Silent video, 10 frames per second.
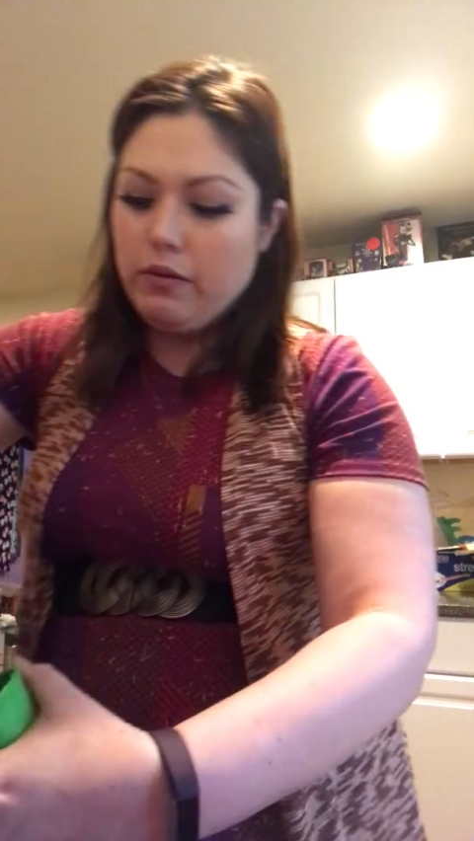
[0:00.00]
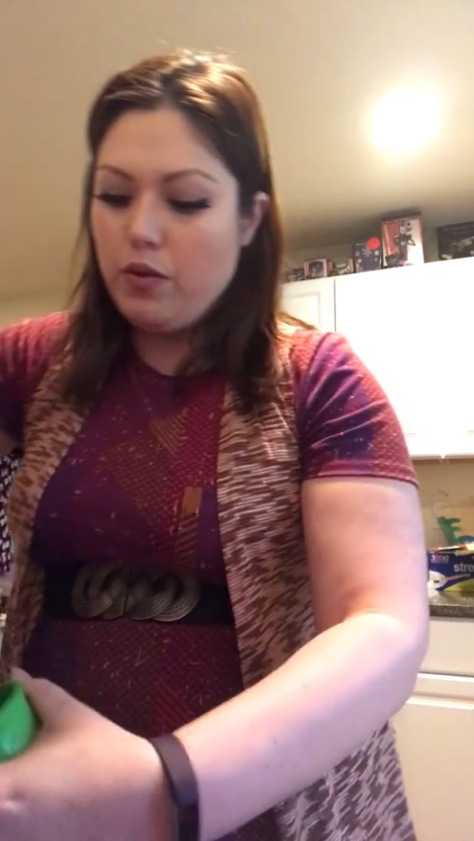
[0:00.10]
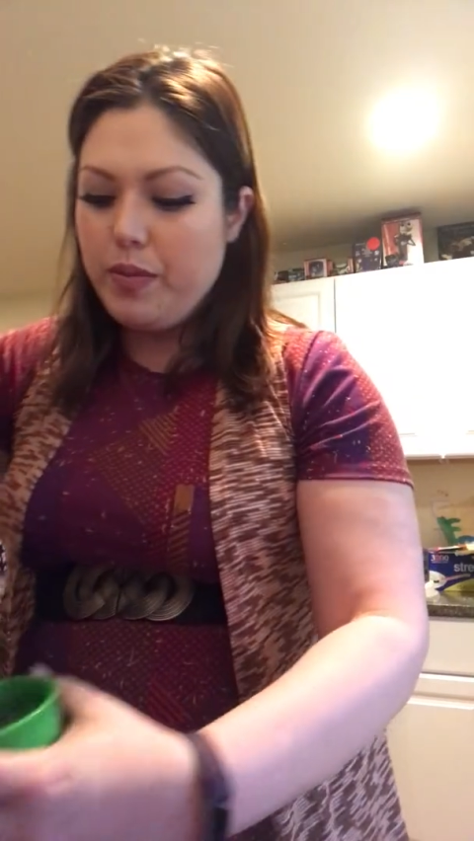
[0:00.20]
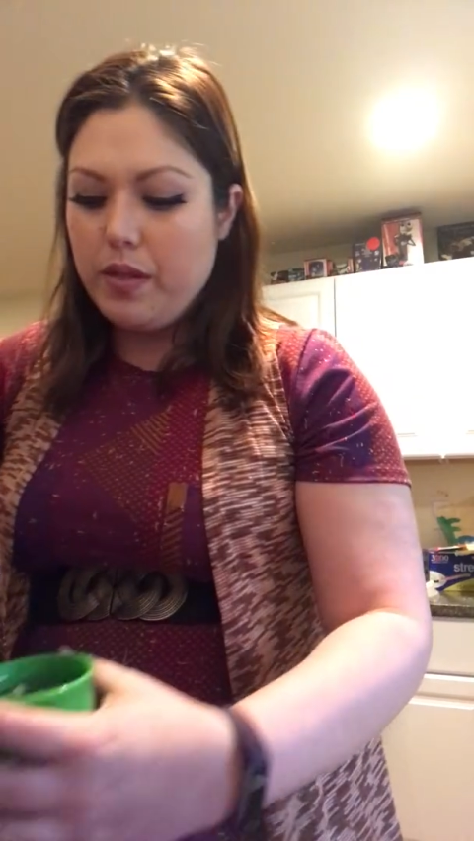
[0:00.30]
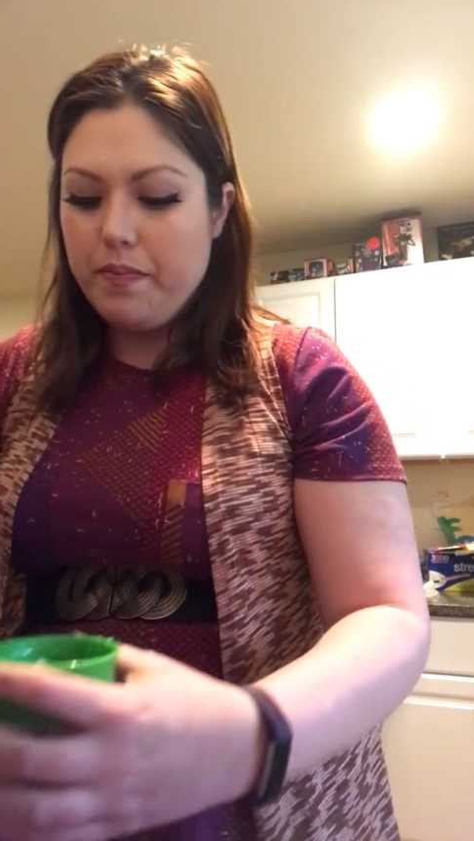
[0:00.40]

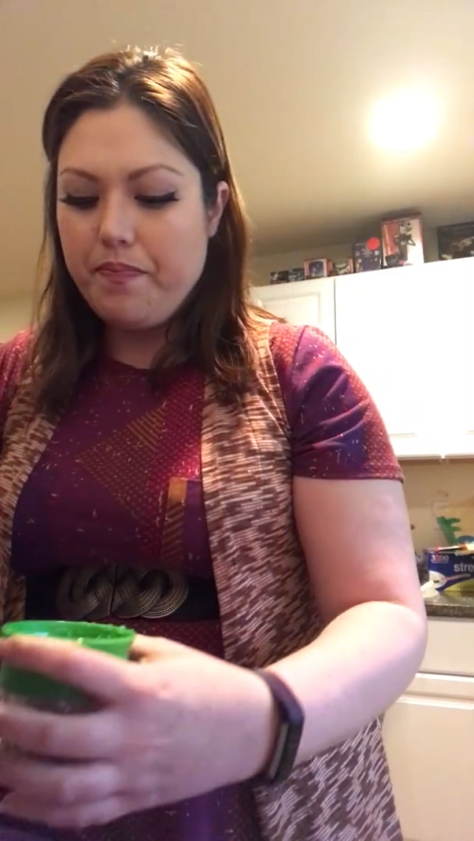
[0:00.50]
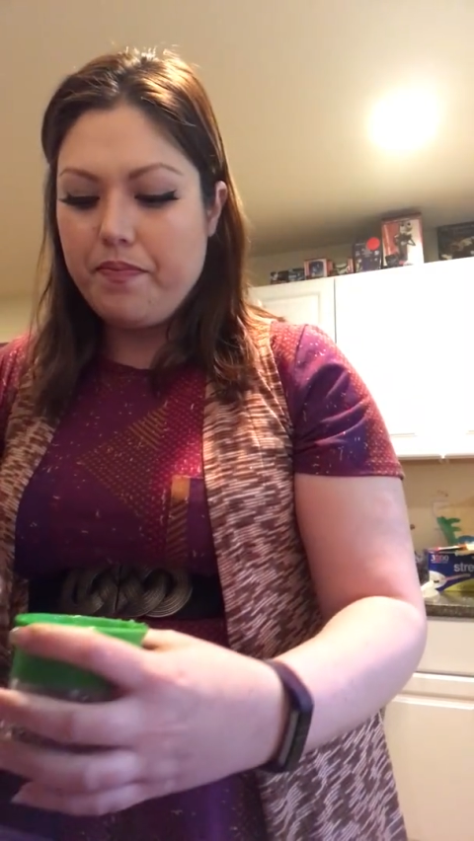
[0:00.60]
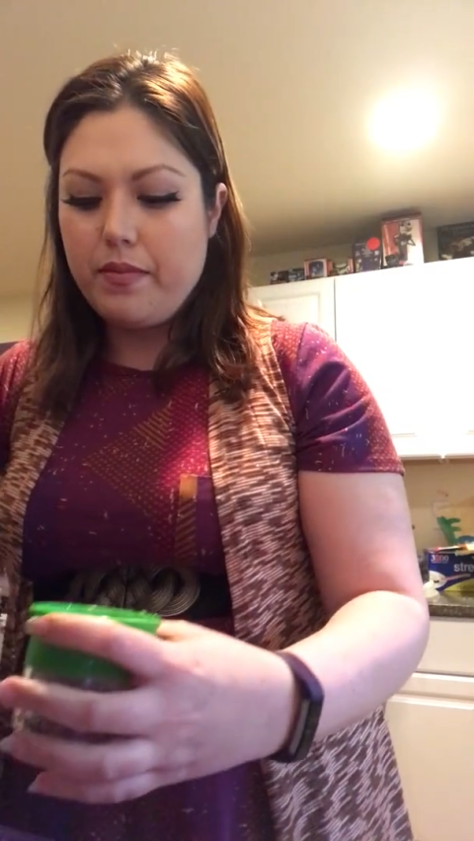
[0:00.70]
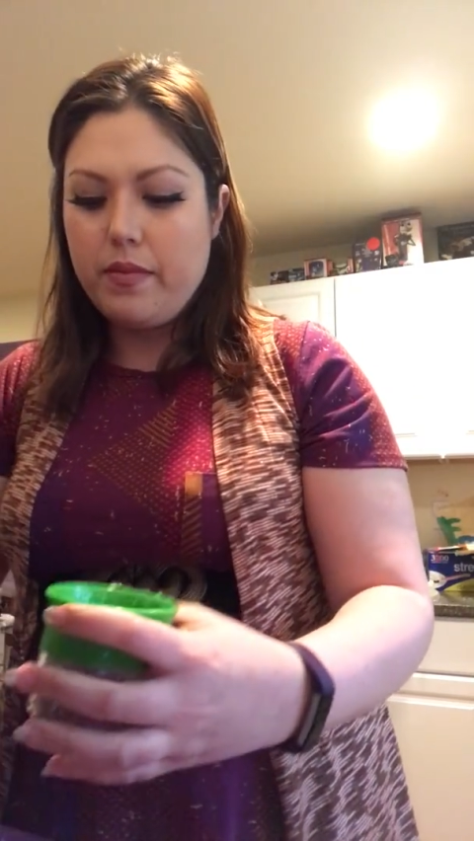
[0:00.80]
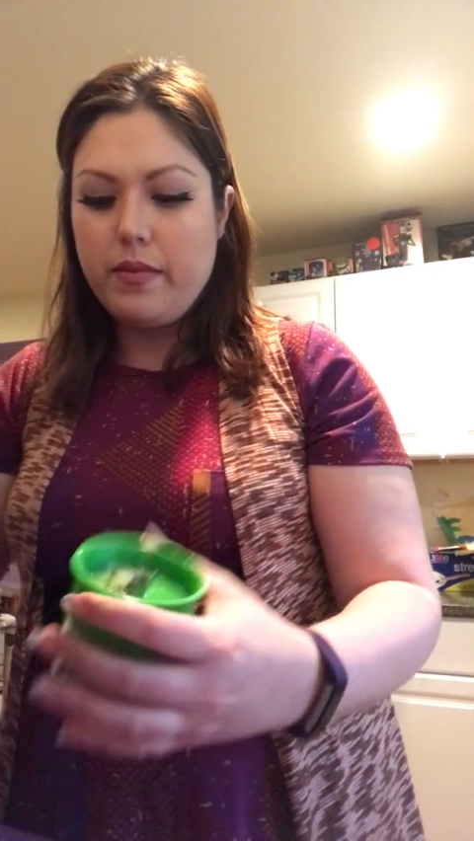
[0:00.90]
Oops.
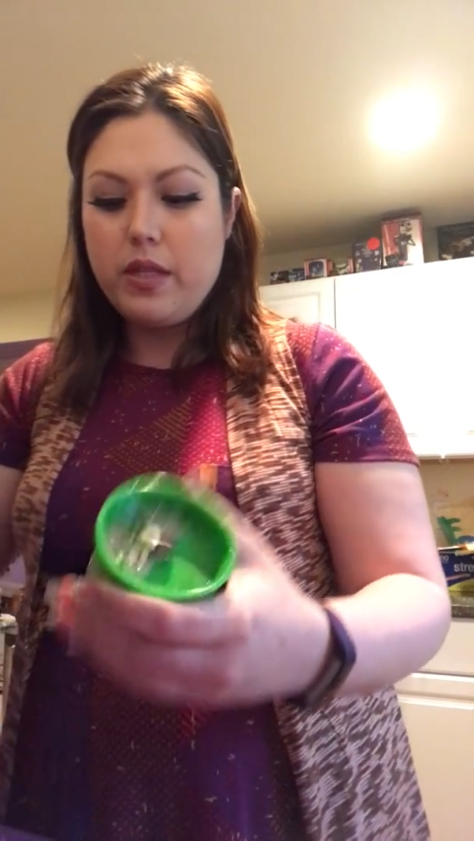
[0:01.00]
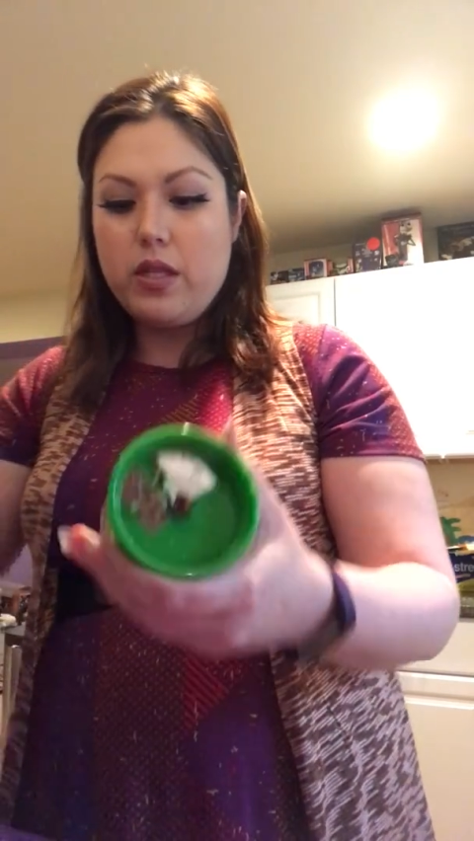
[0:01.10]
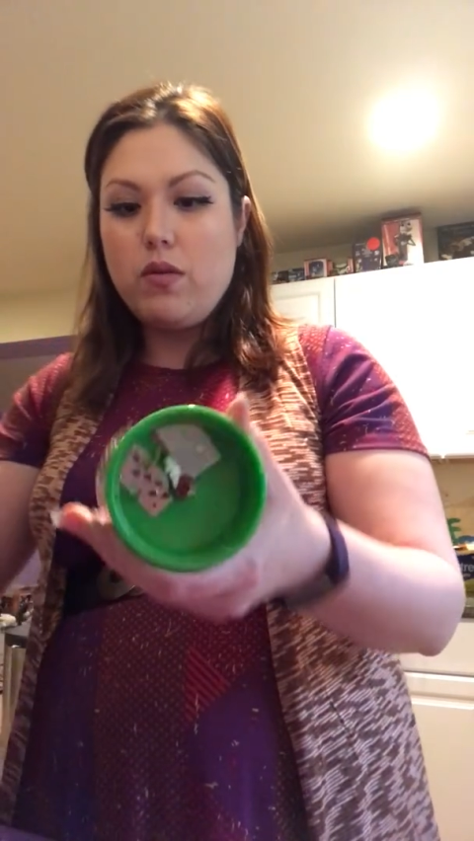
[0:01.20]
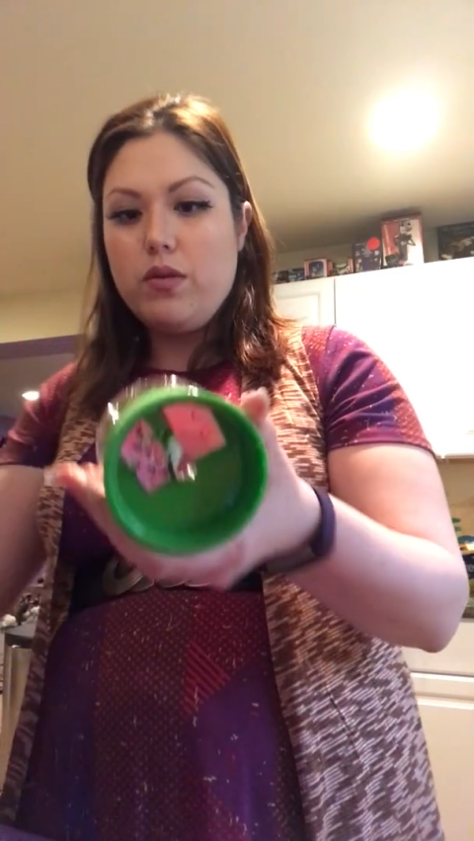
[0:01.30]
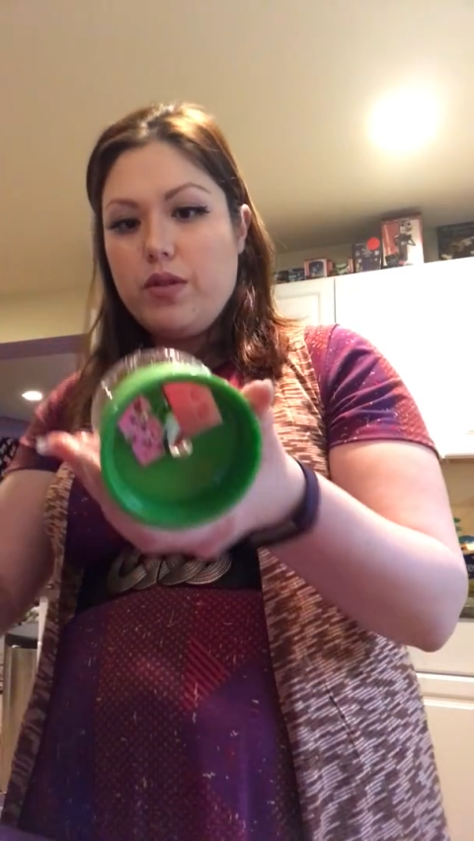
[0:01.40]

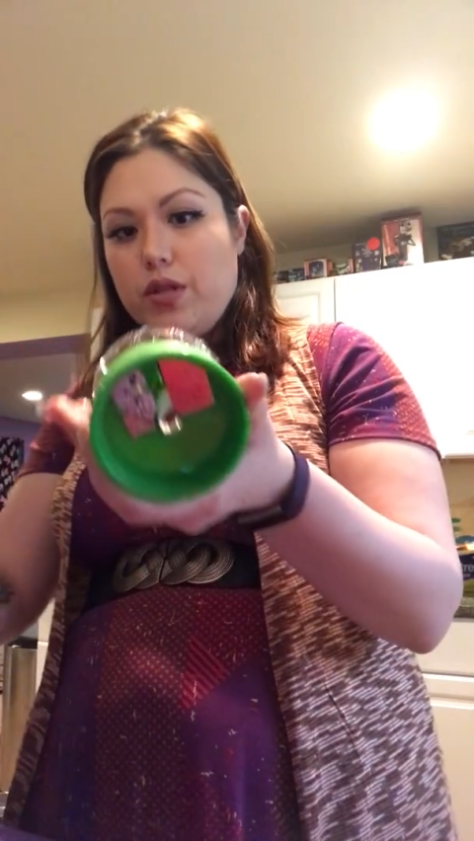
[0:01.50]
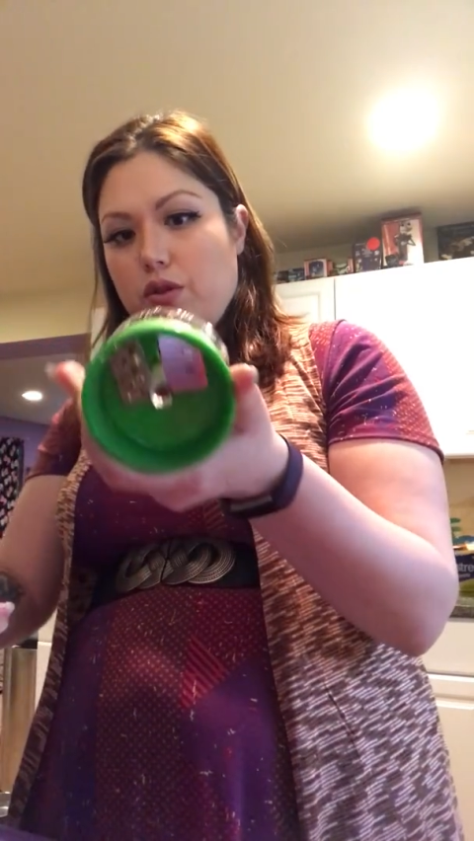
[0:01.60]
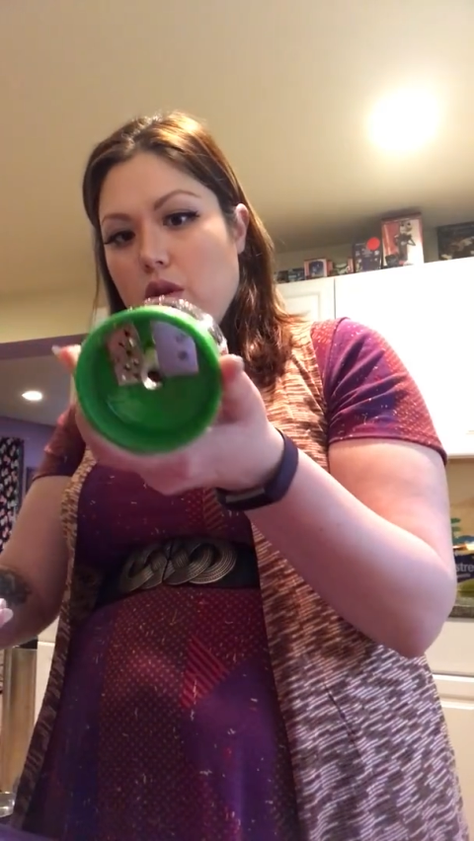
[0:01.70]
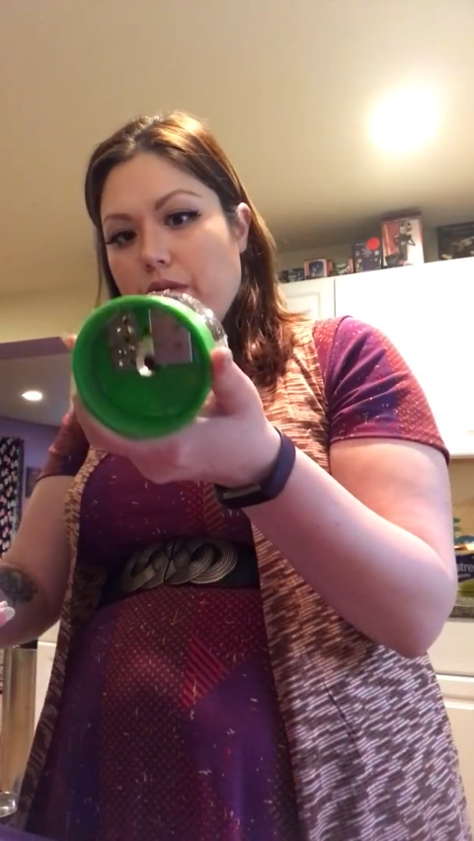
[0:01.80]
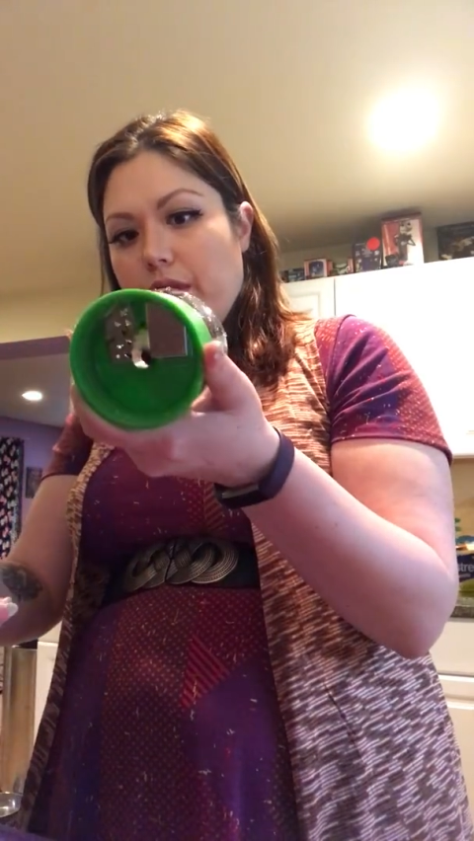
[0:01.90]
Don't lose
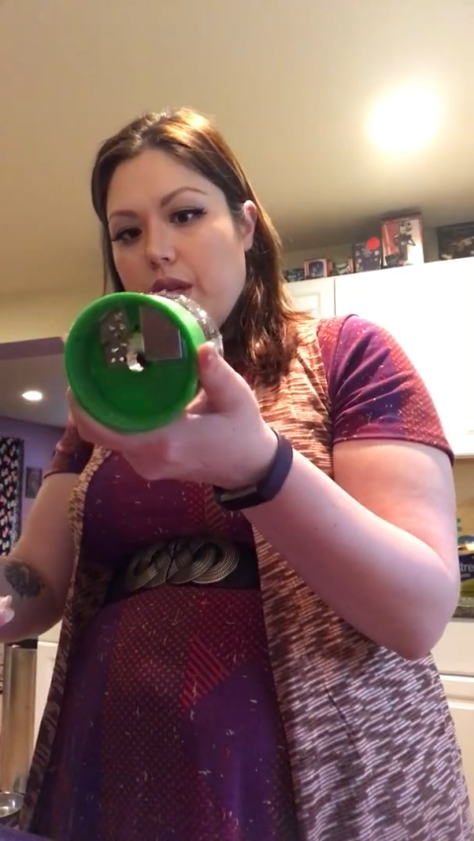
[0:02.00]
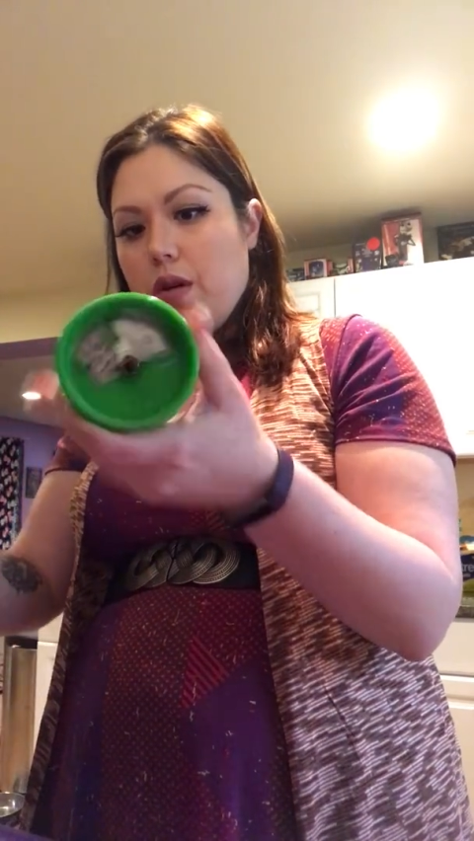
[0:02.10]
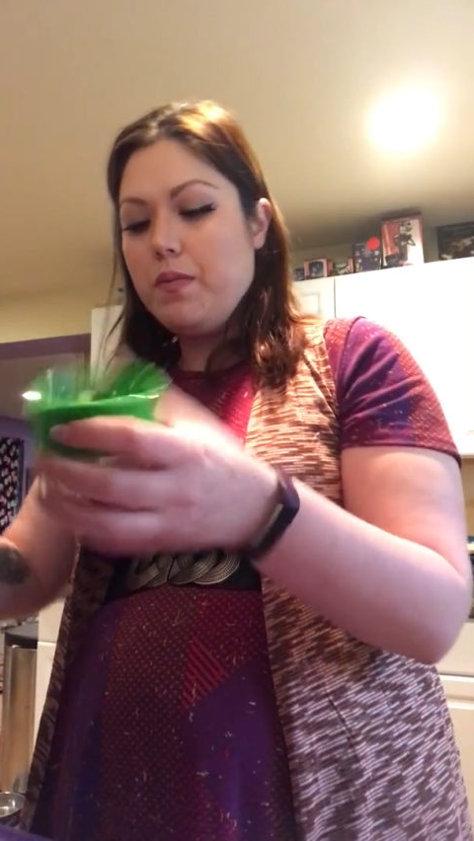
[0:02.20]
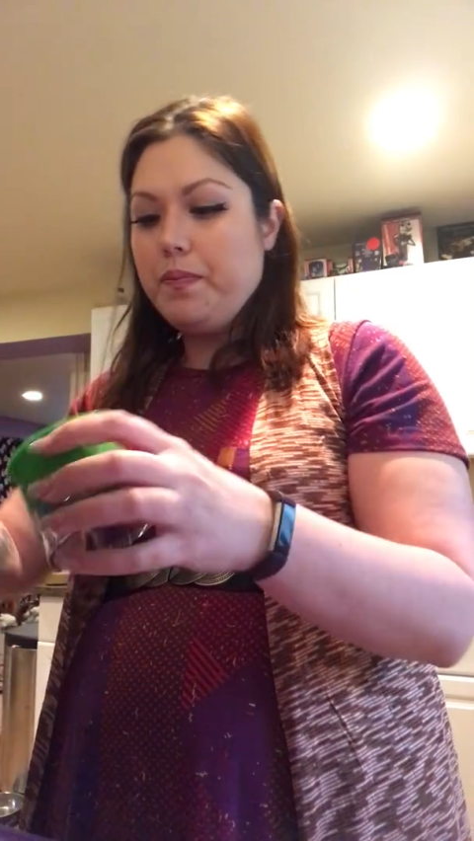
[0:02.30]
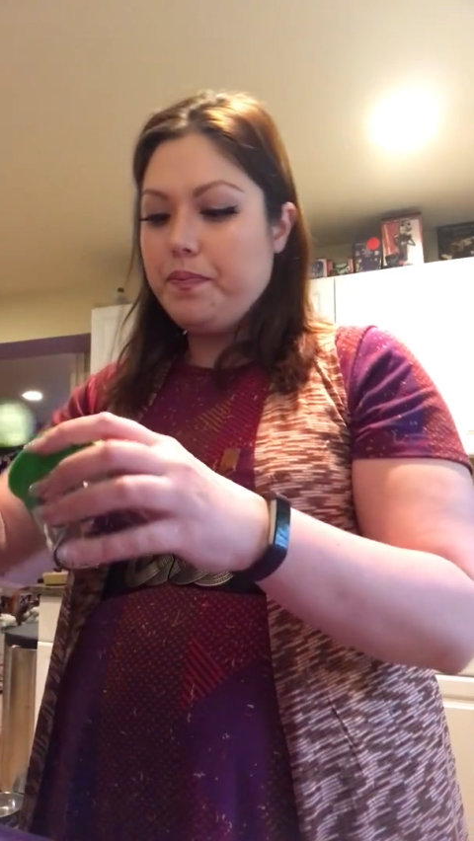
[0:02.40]
control of it though.